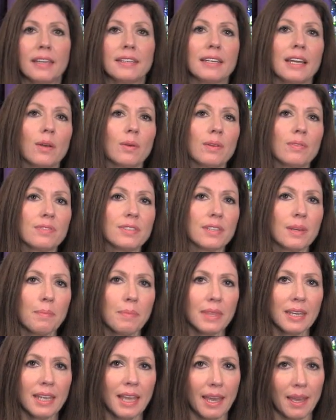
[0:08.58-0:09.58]
Now, if
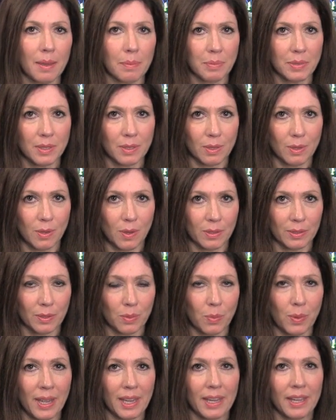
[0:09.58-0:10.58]
something happened along the
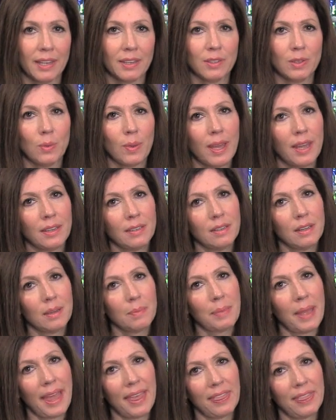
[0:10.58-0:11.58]
way and you end
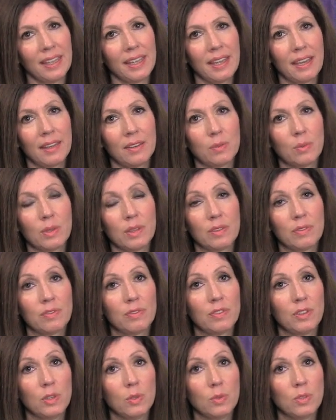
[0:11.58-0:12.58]
up at the end with a
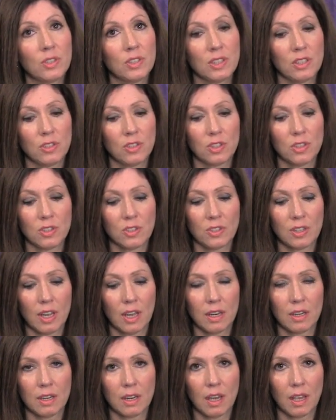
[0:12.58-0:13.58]
few stitches
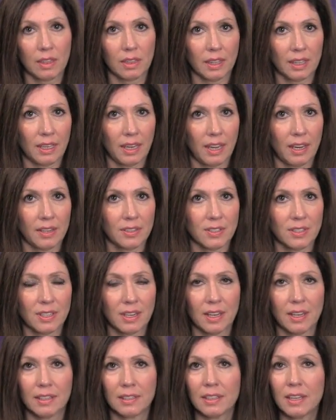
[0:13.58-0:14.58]
and not the cast
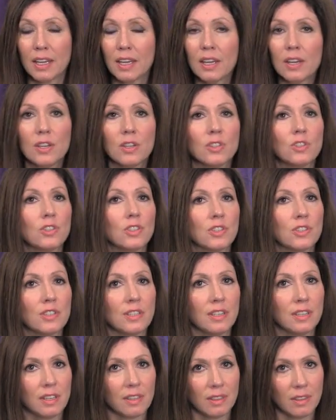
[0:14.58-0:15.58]
on, just
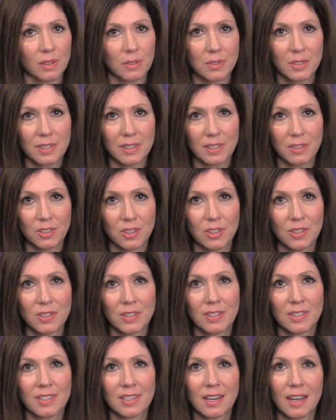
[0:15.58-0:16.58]
knit those stitches.
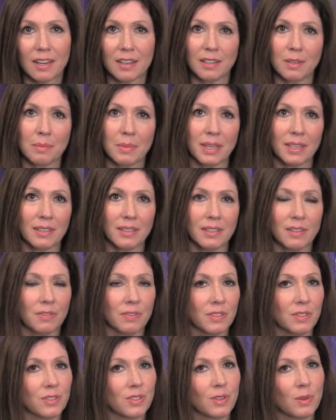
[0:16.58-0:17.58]
It's not going to make a
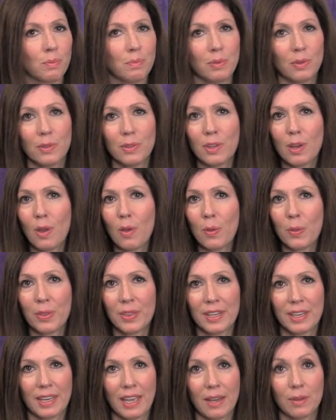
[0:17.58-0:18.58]
difference. Don't pull the whole
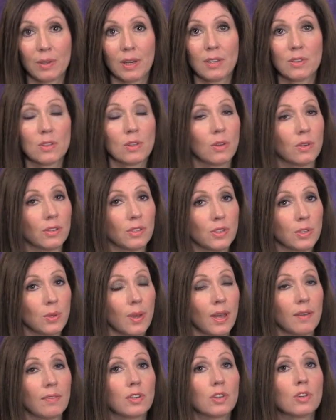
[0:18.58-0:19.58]
thing out. As long as you
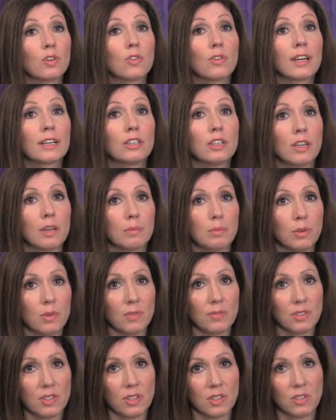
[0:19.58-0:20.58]
have the correct number
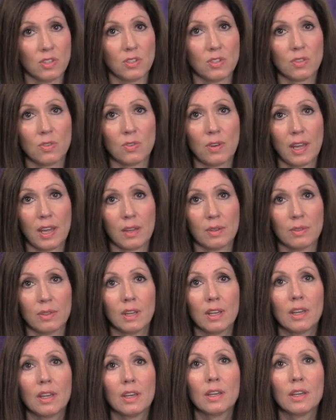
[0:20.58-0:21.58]
of stitches around,
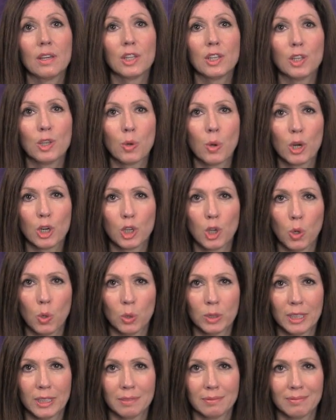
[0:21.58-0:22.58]
you're
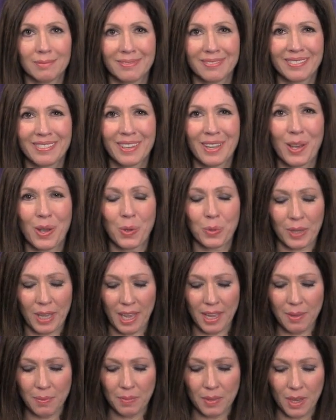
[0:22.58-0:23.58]
golden.
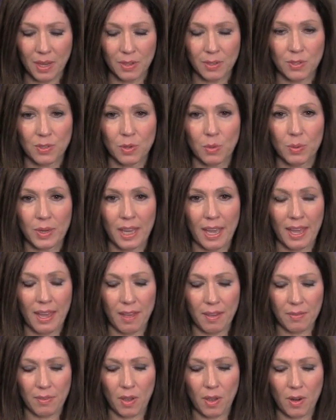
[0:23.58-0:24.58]
Okay, so we
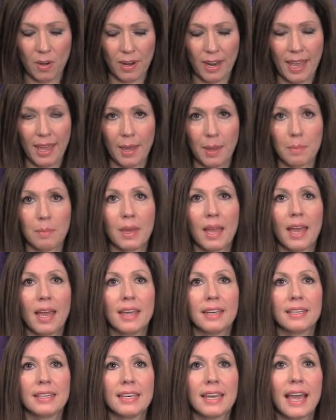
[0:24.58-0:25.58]
have our hem.
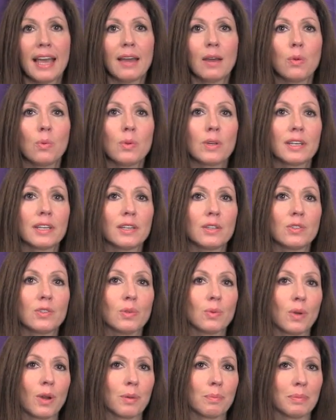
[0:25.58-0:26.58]
Now we're going to
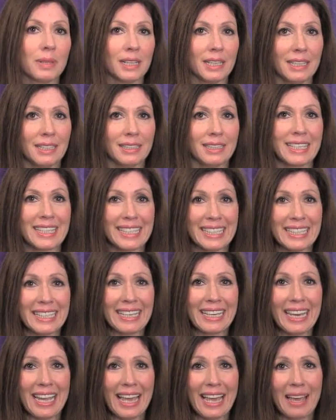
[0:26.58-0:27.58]
do our pleats.
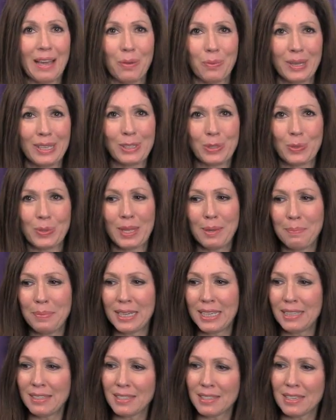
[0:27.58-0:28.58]
Now we do the
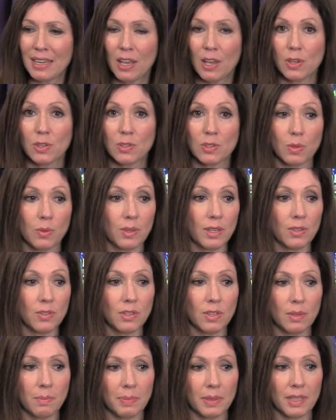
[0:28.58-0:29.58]
pleats. So these
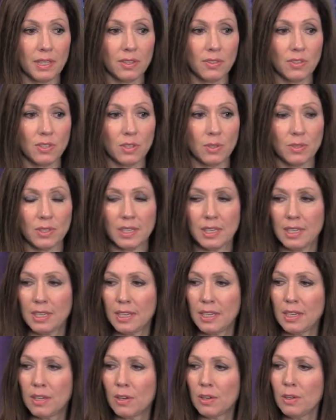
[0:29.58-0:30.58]
are the pleats you see
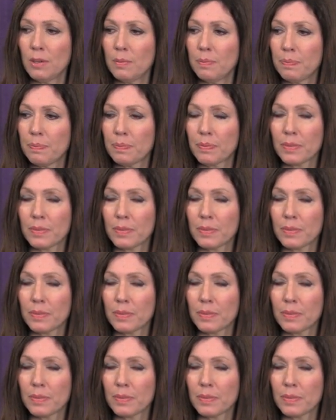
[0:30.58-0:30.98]
here.